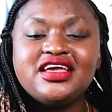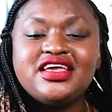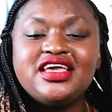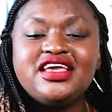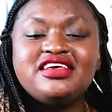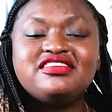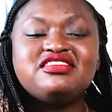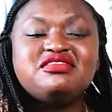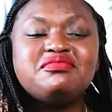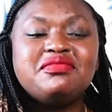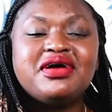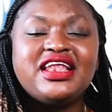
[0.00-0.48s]

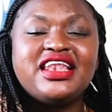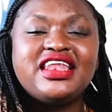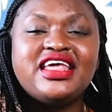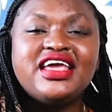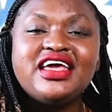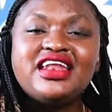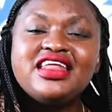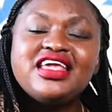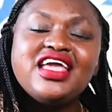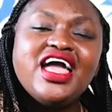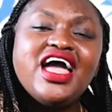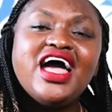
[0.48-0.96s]
Is
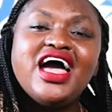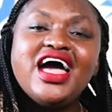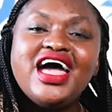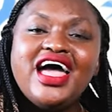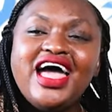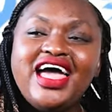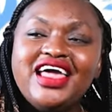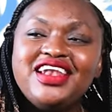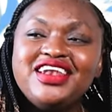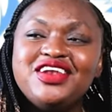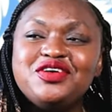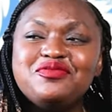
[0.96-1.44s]
malaria
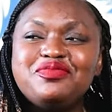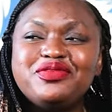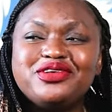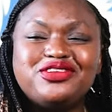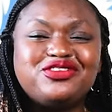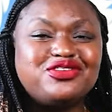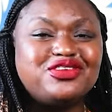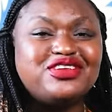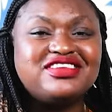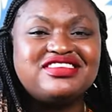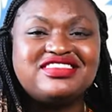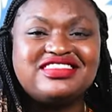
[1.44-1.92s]
an
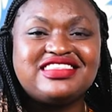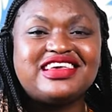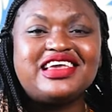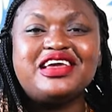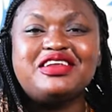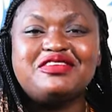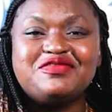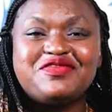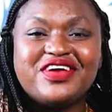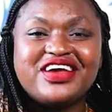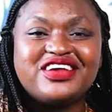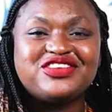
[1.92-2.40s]
opportunistic
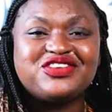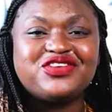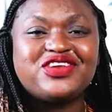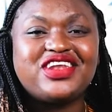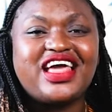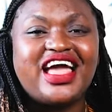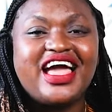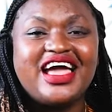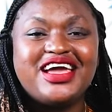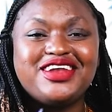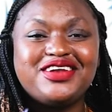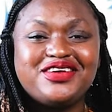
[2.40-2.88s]

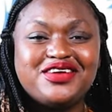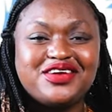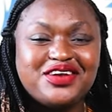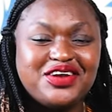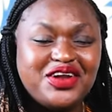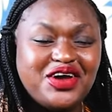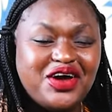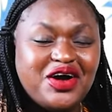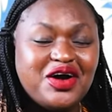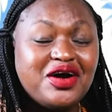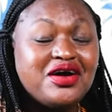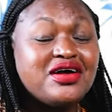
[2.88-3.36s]
infection? I don't
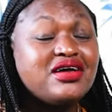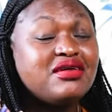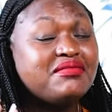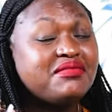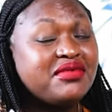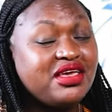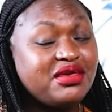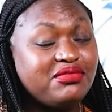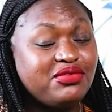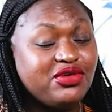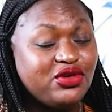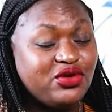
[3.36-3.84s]
know.
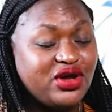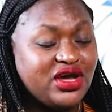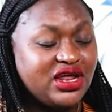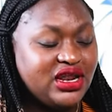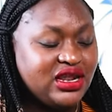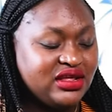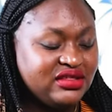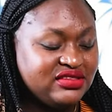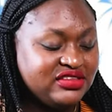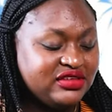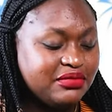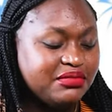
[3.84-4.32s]
Maybe you can
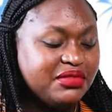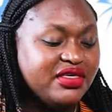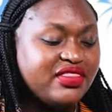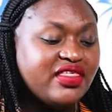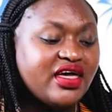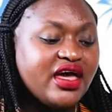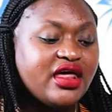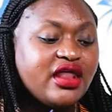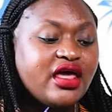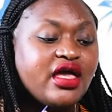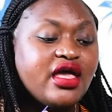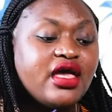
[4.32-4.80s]
answer me
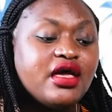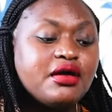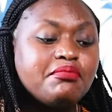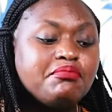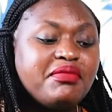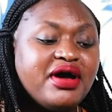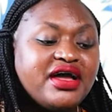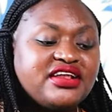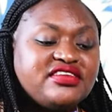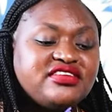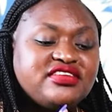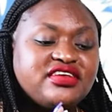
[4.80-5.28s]
that.
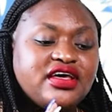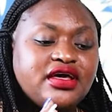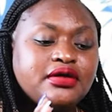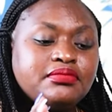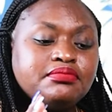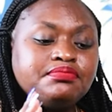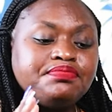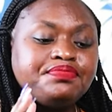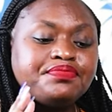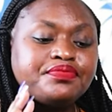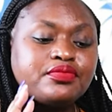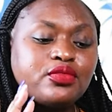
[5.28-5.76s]
But
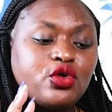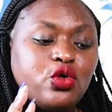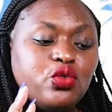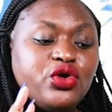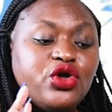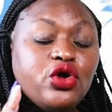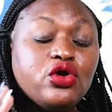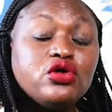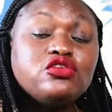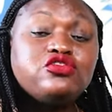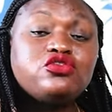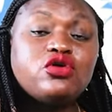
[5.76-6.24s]

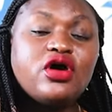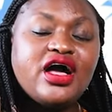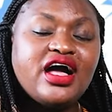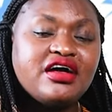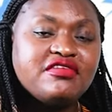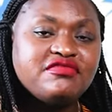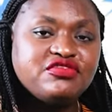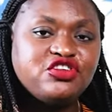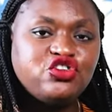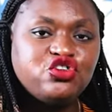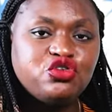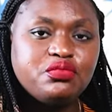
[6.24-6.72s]
we also
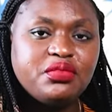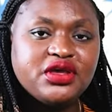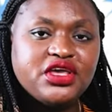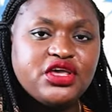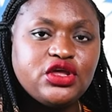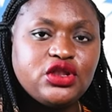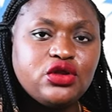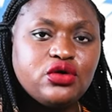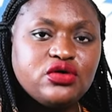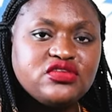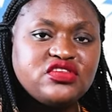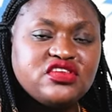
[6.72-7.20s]
have
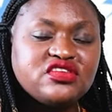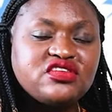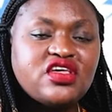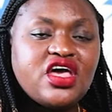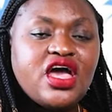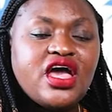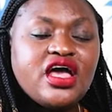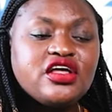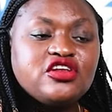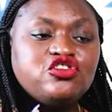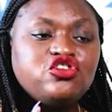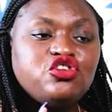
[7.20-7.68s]
tuberculosis.
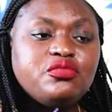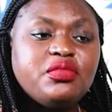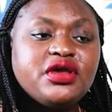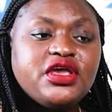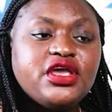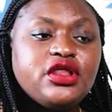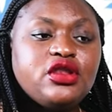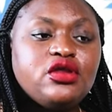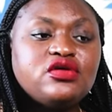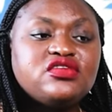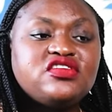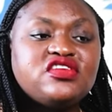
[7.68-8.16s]

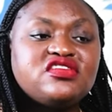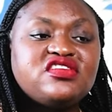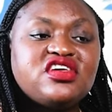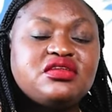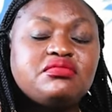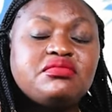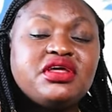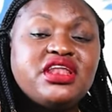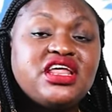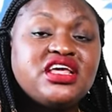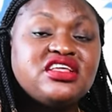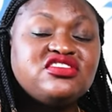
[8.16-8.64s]
Tuberculosis
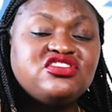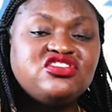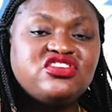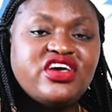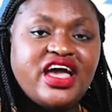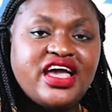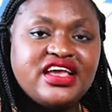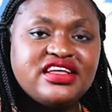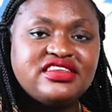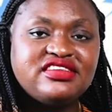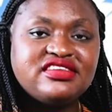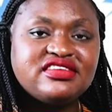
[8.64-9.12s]
and
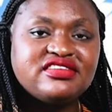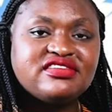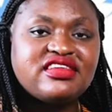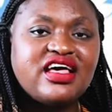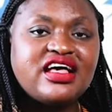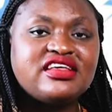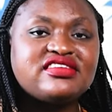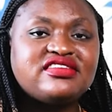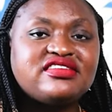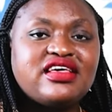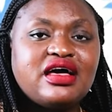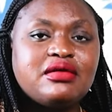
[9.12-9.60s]
meningitis
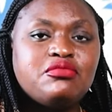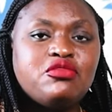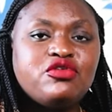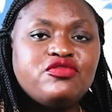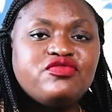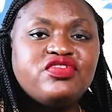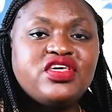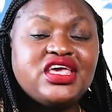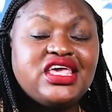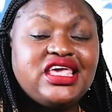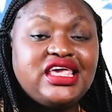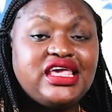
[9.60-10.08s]
are some
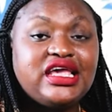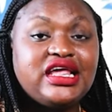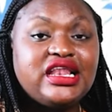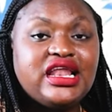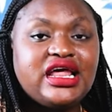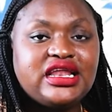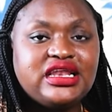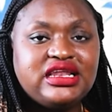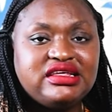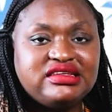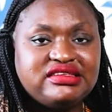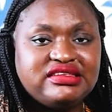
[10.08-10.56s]
of the
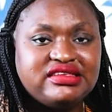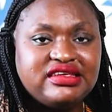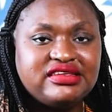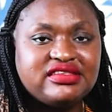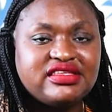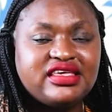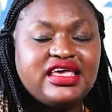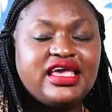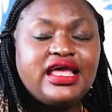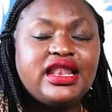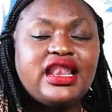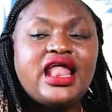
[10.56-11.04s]
killer
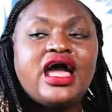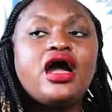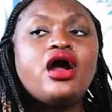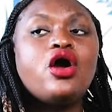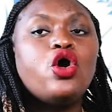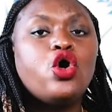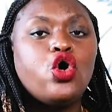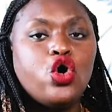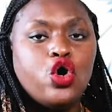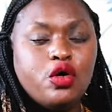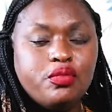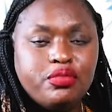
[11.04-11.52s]
disease, killer
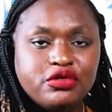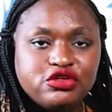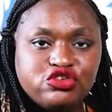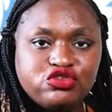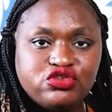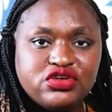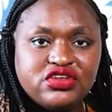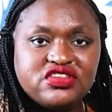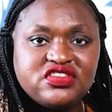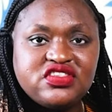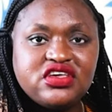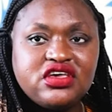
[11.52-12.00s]

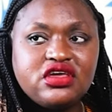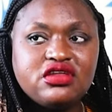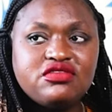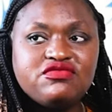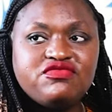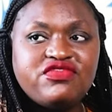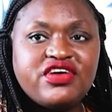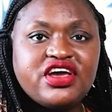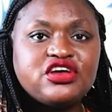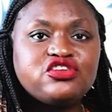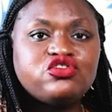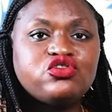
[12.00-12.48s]
opportunistic
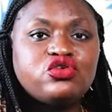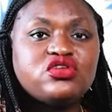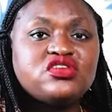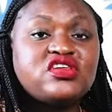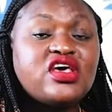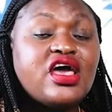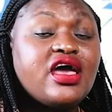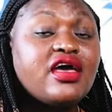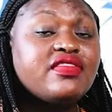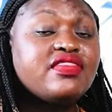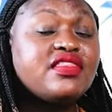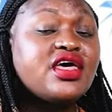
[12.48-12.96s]
infections
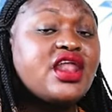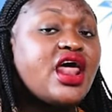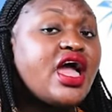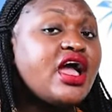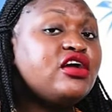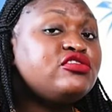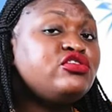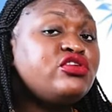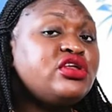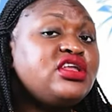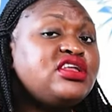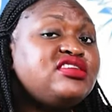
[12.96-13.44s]
that
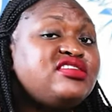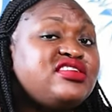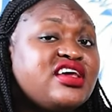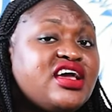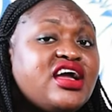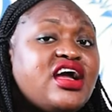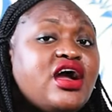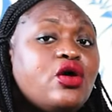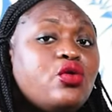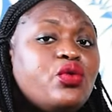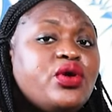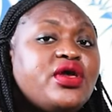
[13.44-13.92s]
actually
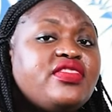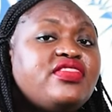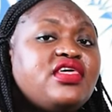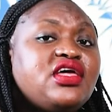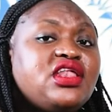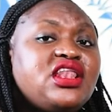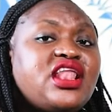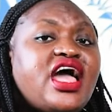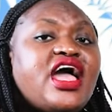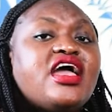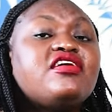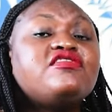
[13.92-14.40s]
take away
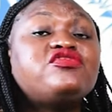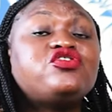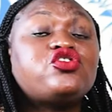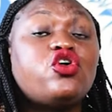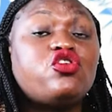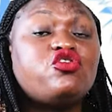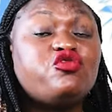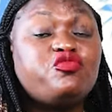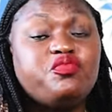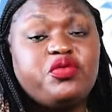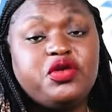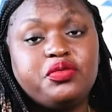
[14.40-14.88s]
the
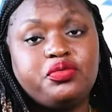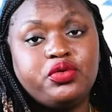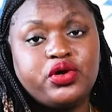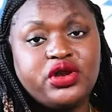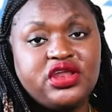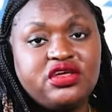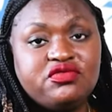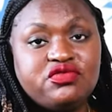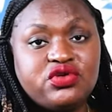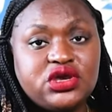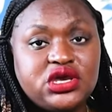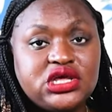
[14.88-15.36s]
lives of people
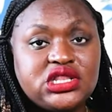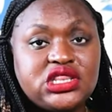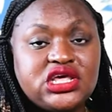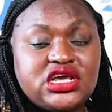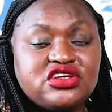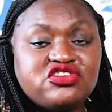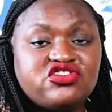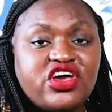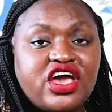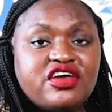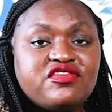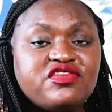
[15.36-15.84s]
living with
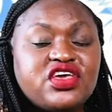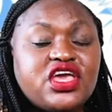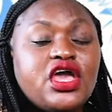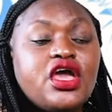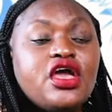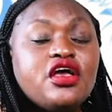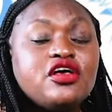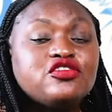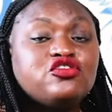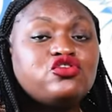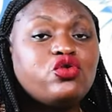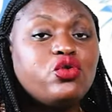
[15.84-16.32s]

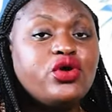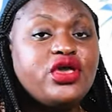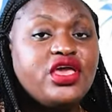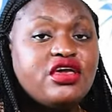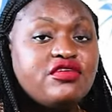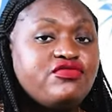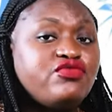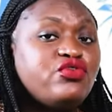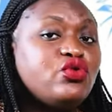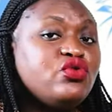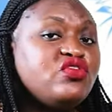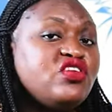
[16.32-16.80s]
HIV. So
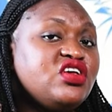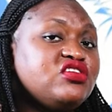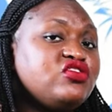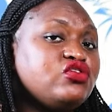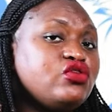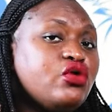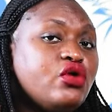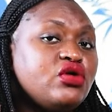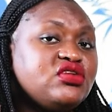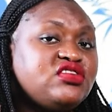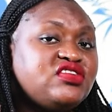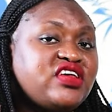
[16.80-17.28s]
if you just
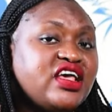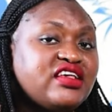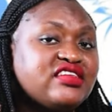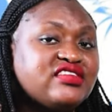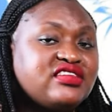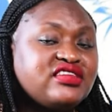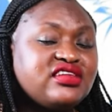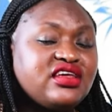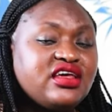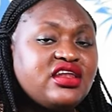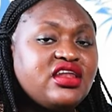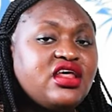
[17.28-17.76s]
got
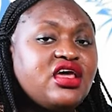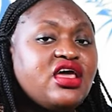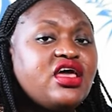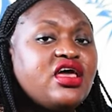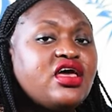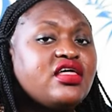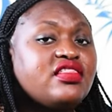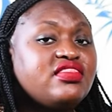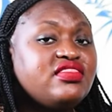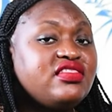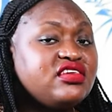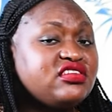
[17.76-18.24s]
tested,
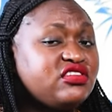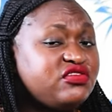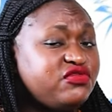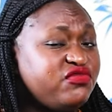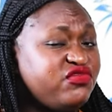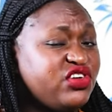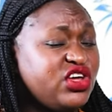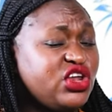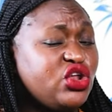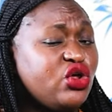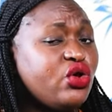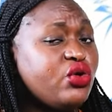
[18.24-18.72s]
this
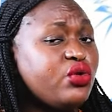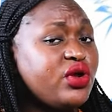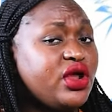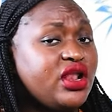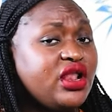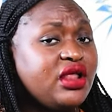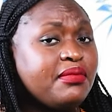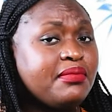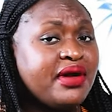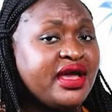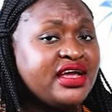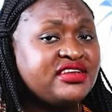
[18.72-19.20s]
video
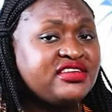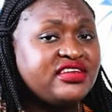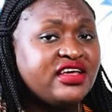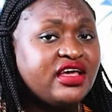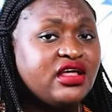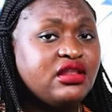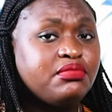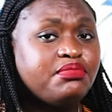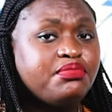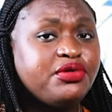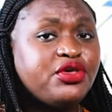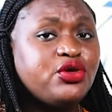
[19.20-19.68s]
really might
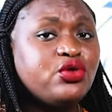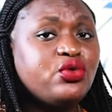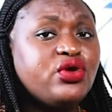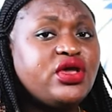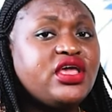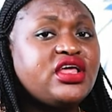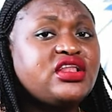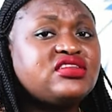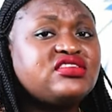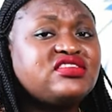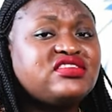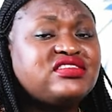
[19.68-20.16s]
help you
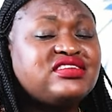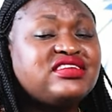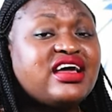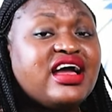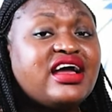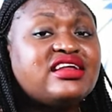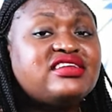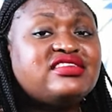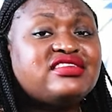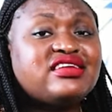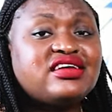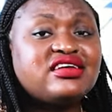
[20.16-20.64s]
in
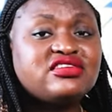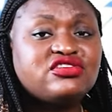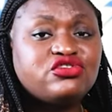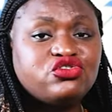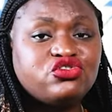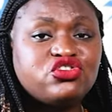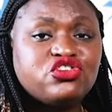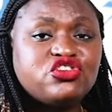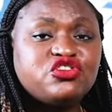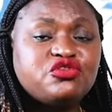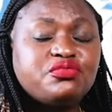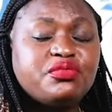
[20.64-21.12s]
starting
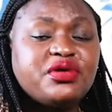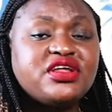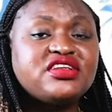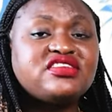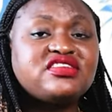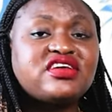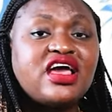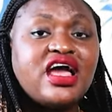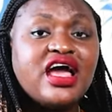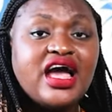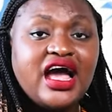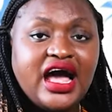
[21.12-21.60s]

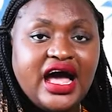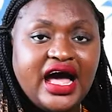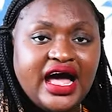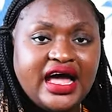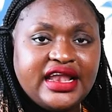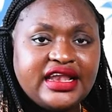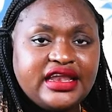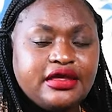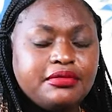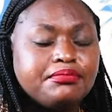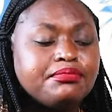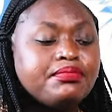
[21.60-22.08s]
treatment
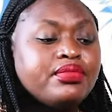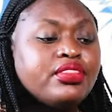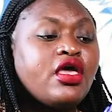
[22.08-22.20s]
early.